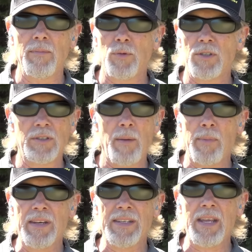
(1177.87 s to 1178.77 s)
which has not
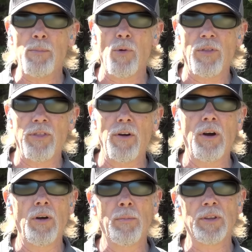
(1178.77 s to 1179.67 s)
been deep or
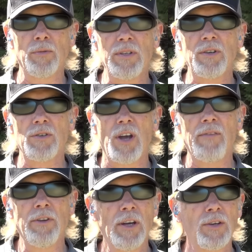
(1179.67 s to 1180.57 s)
thorough, but the research
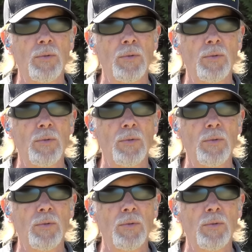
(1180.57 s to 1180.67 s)
I've done,